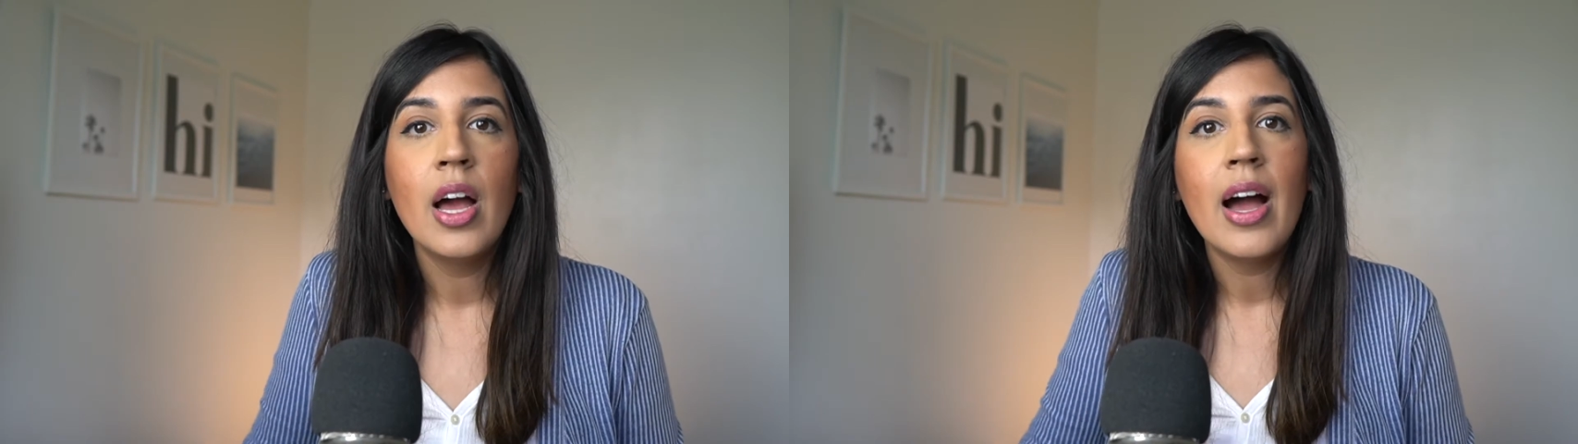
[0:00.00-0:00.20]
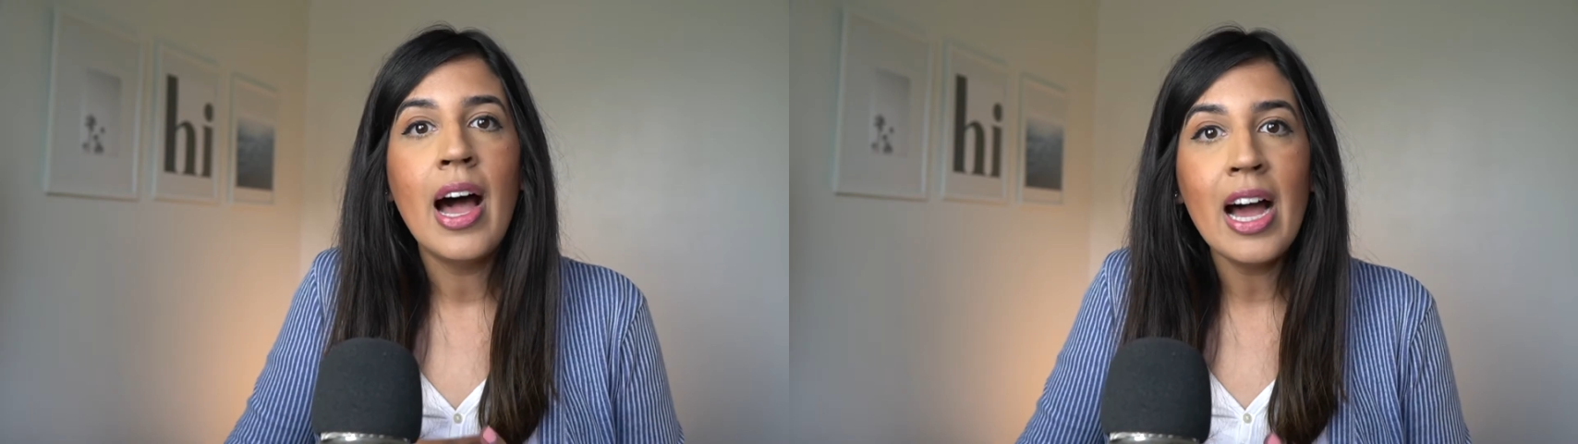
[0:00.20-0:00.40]

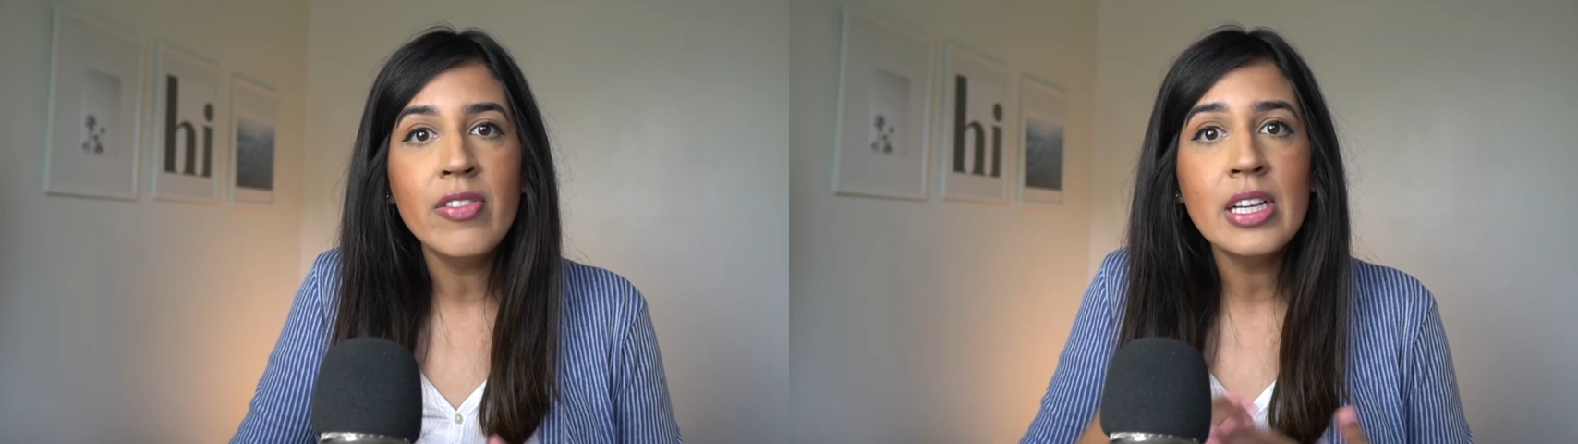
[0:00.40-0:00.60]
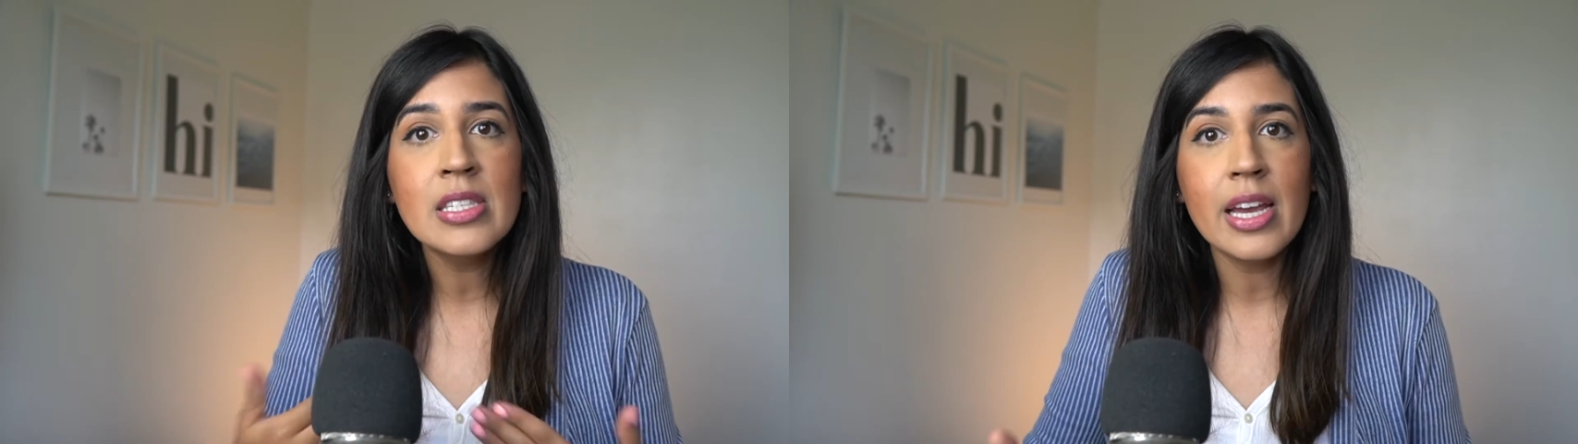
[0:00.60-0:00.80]

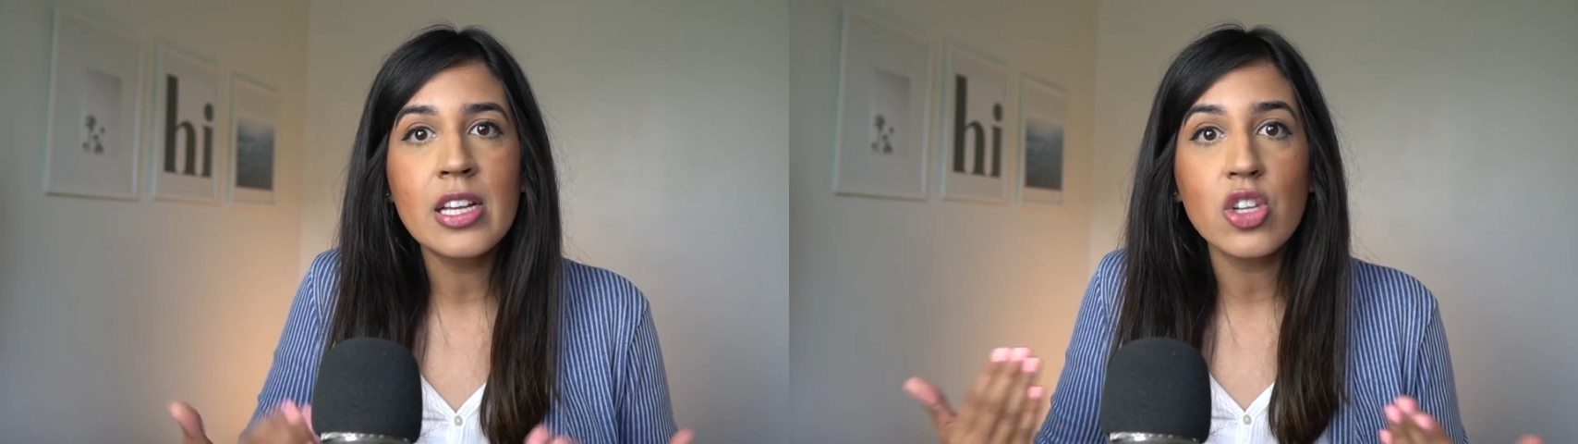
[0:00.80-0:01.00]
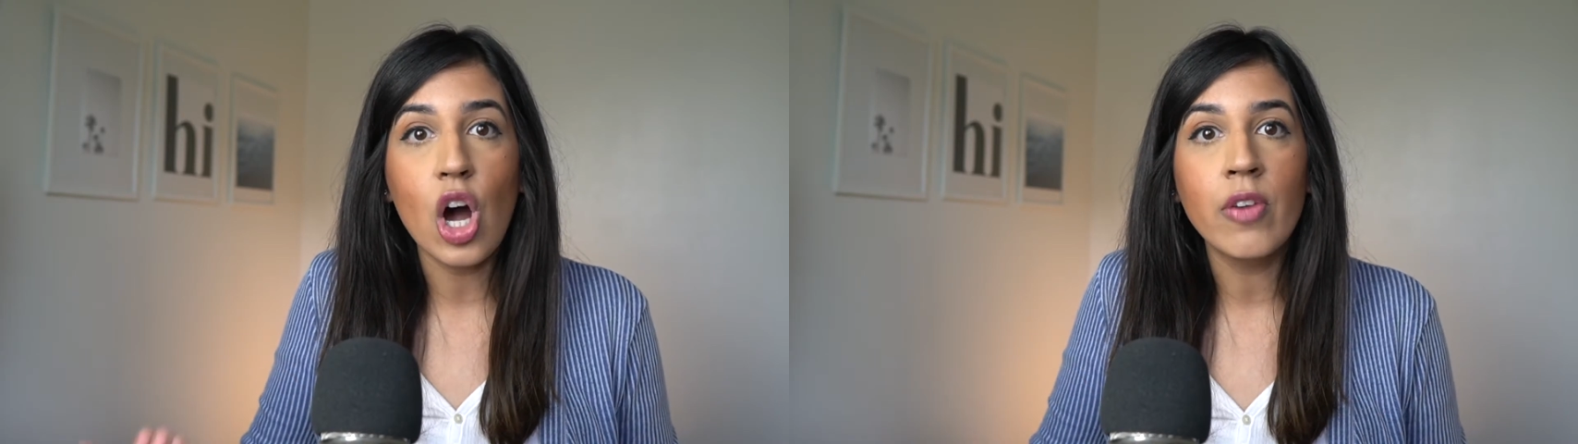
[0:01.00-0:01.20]
Having
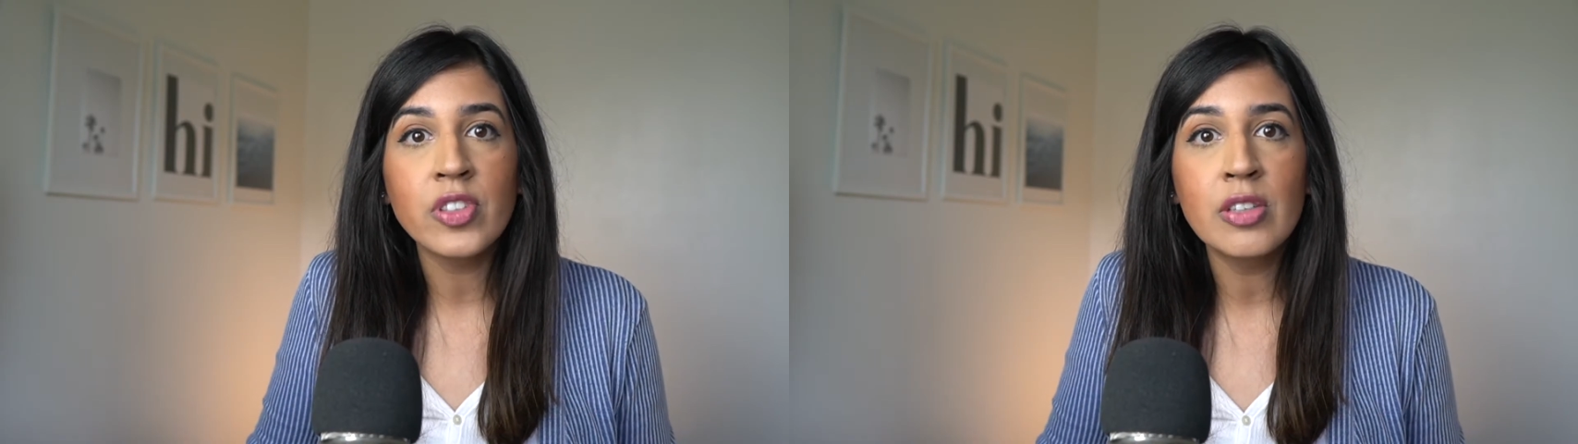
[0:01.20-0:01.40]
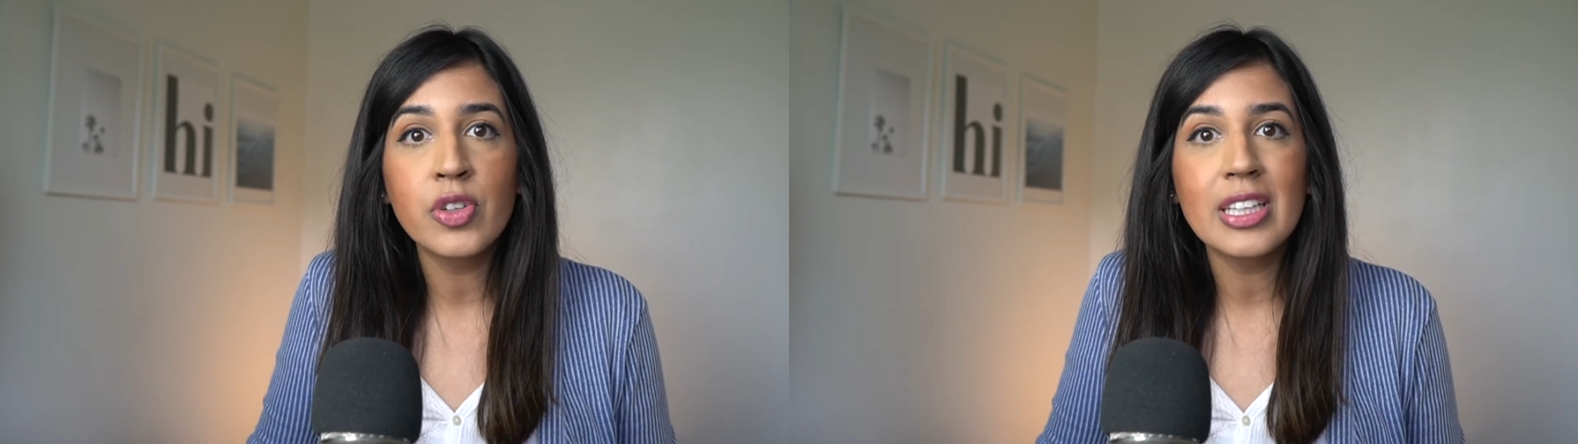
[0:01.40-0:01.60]
sex
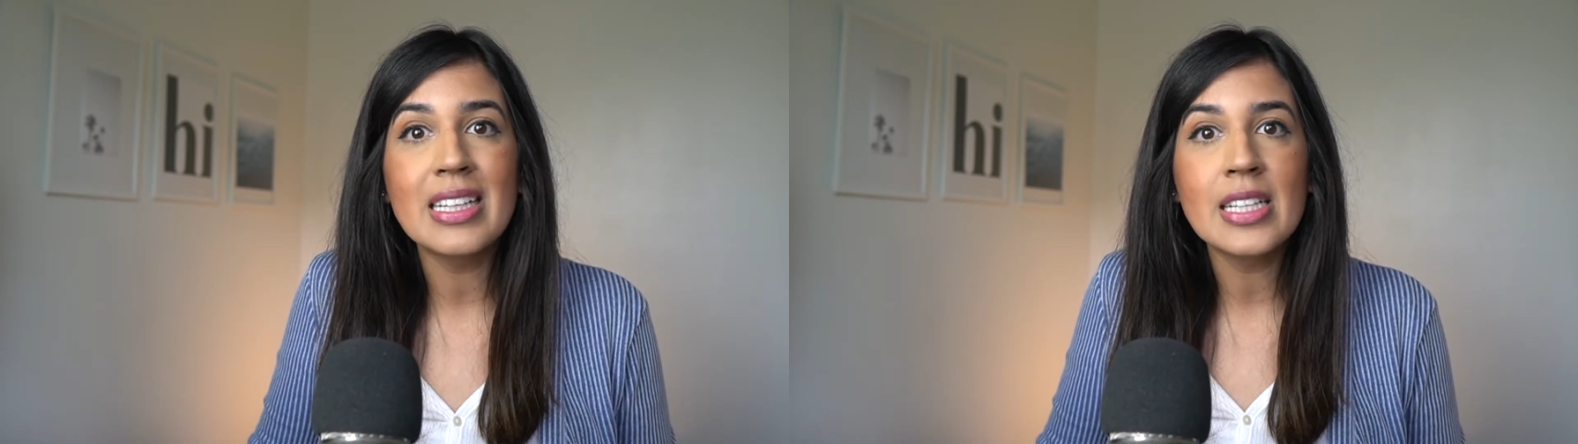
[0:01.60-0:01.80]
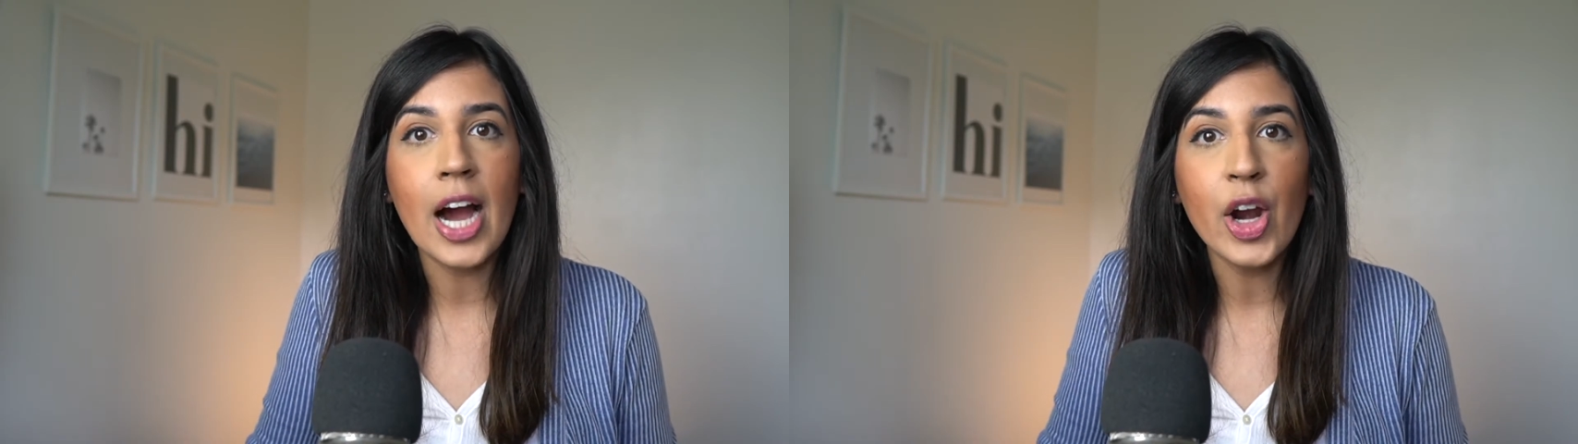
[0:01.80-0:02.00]
often for the
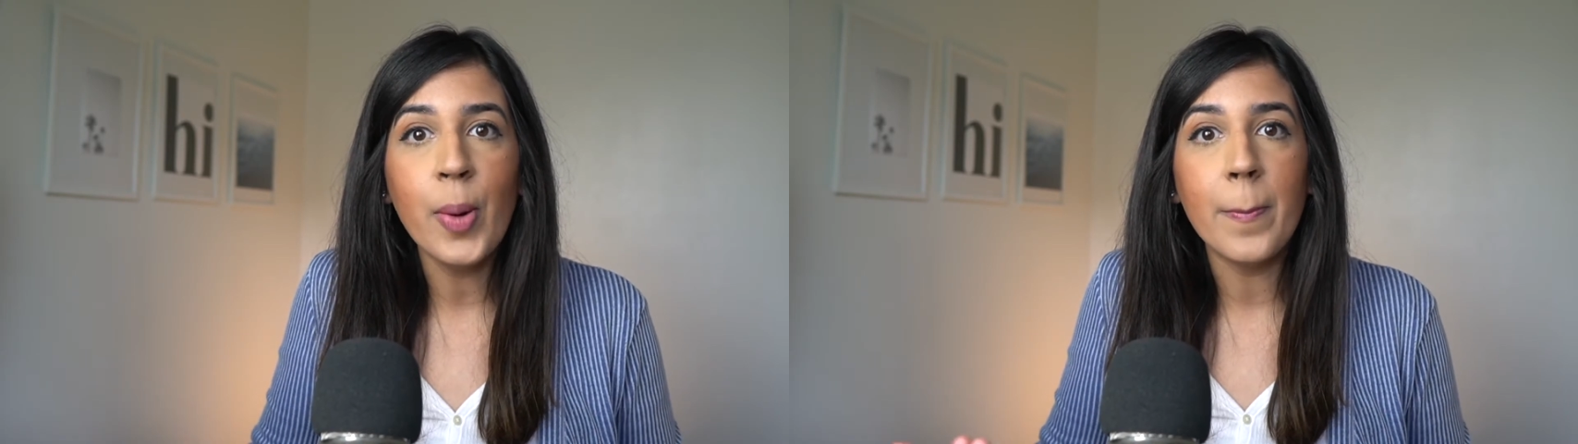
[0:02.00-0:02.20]
entire